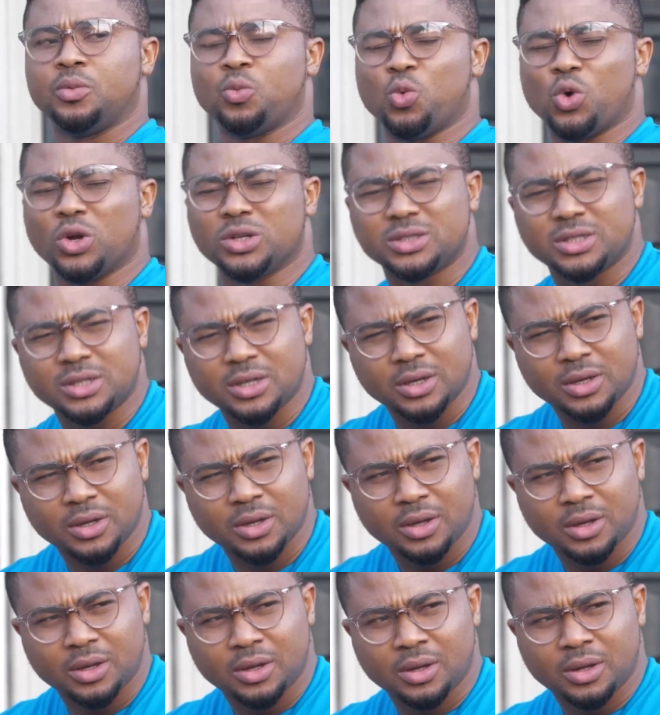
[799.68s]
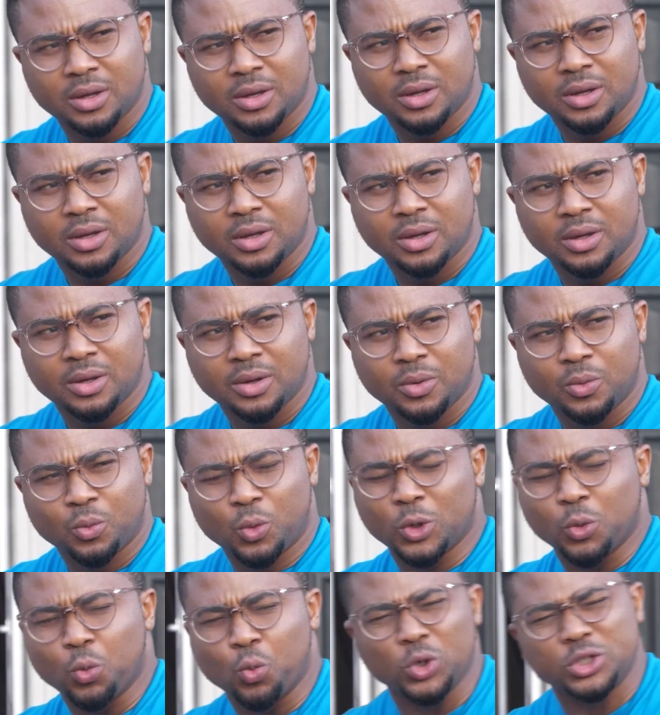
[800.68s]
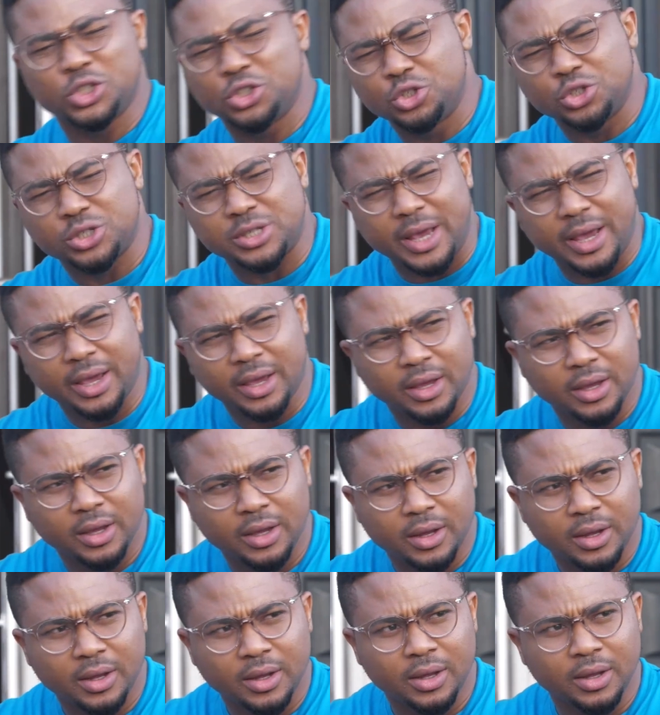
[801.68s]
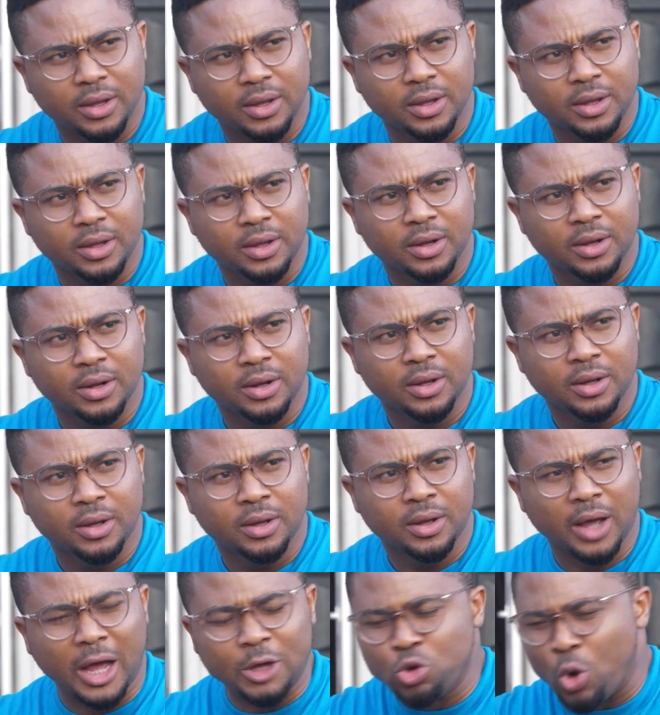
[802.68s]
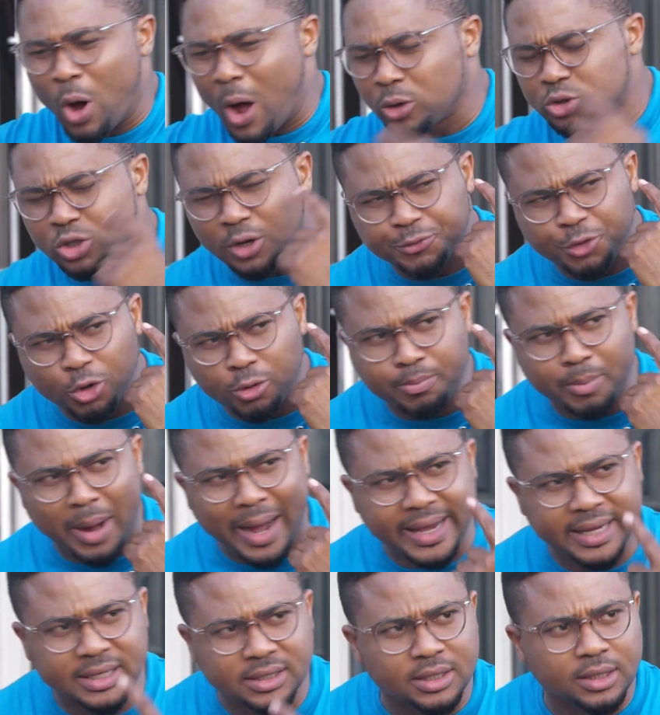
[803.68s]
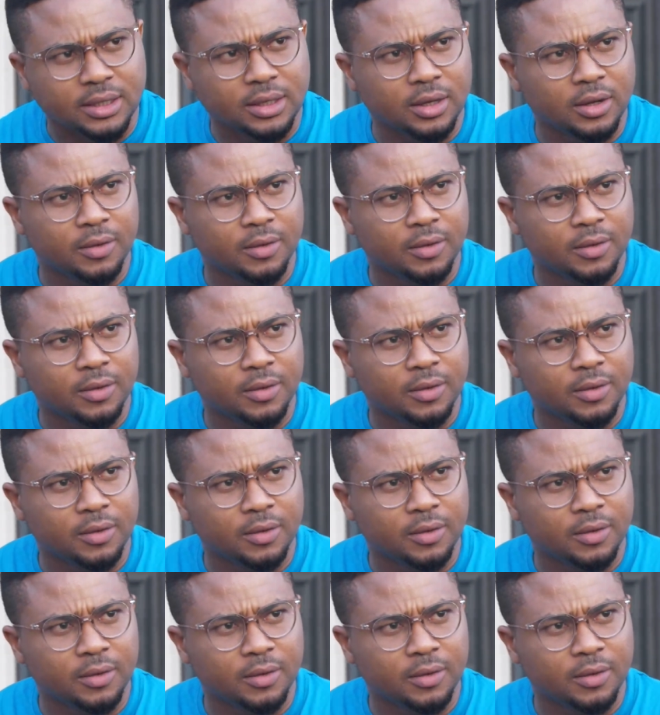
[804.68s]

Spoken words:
What? What did you say? Are you out of your mind?